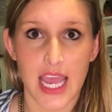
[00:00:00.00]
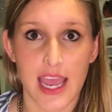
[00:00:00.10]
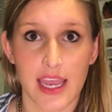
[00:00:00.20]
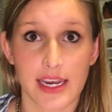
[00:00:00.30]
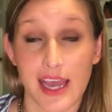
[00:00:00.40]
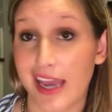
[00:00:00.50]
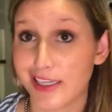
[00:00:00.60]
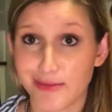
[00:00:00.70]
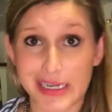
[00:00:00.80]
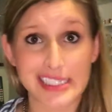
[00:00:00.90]
And I
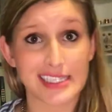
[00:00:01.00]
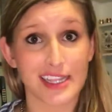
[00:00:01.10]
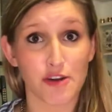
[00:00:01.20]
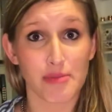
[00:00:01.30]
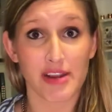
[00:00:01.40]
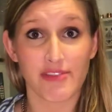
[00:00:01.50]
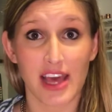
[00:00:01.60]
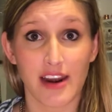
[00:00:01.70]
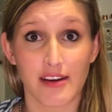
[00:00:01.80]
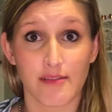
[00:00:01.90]
experienced a little bit of
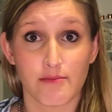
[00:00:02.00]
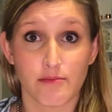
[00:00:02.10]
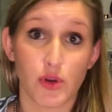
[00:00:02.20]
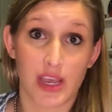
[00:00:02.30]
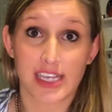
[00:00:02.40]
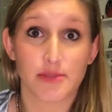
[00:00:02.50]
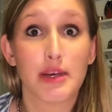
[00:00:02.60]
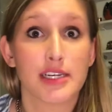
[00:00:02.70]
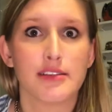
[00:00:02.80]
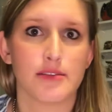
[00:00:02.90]
that. Well, I
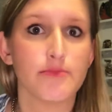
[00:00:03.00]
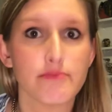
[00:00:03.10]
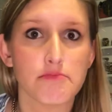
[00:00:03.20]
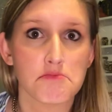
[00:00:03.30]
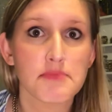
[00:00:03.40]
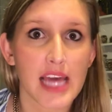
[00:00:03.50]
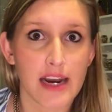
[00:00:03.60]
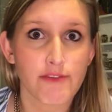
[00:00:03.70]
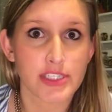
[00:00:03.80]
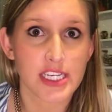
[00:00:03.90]
experienced that
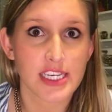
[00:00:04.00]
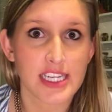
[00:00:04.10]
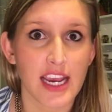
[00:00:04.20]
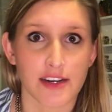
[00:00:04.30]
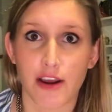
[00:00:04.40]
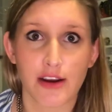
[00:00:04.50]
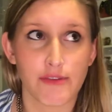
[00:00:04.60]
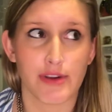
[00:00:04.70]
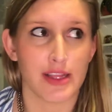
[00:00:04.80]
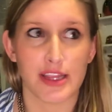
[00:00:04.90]
at Virginia Tech. Not
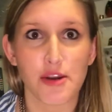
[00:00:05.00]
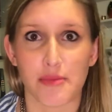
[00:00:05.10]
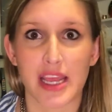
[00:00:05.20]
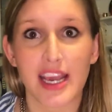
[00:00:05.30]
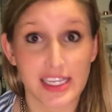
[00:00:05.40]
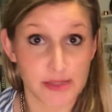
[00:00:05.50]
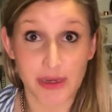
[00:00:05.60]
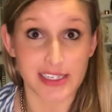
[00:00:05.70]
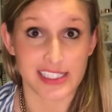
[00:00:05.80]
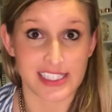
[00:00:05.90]
even a little bit. I
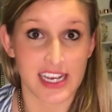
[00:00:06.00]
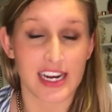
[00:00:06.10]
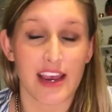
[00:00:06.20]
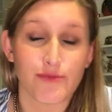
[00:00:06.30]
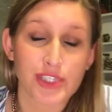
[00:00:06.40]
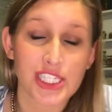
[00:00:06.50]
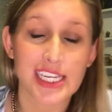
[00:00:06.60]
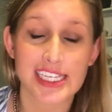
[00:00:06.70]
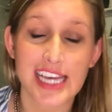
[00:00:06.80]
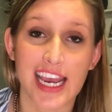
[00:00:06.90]
experienced it at
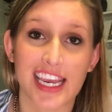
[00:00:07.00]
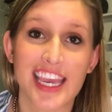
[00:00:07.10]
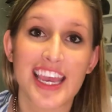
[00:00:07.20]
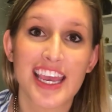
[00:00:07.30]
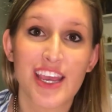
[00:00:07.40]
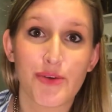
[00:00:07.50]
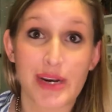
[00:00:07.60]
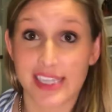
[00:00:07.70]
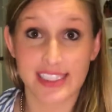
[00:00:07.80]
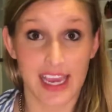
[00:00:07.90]
Virginia Tech. When
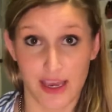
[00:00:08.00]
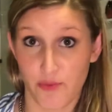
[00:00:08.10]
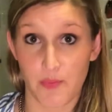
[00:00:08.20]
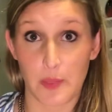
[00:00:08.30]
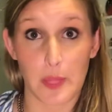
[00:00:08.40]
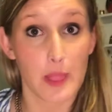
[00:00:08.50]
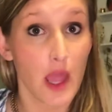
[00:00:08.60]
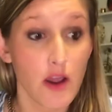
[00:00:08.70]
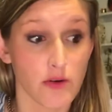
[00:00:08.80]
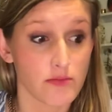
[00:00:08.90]
I say,
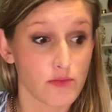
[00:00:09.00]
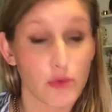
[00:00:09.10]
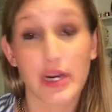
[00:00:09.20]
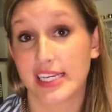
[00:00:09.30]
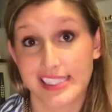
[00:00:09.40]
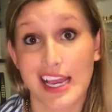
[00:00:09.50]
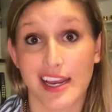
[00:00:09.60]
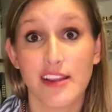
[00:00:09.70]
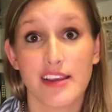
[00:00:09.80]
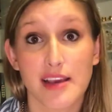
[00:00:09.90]
oh, when I
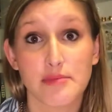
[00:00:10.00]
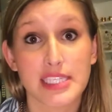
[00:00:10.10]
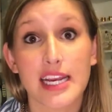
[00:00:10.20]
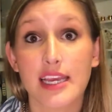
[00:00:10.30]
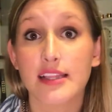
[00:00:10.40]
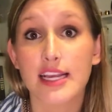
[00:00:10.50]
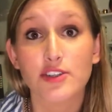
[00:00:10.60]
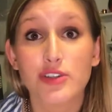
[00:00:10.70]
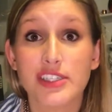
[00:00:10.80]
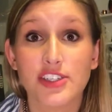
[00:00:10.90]
said, I'm studying
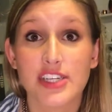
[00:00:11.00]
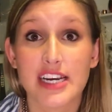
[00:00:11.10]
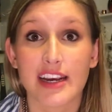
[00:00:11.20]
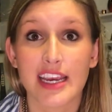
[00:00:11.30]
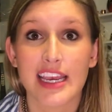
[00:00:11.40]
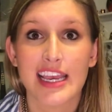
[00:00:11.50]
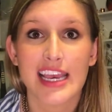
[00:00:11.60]
electrical engineering.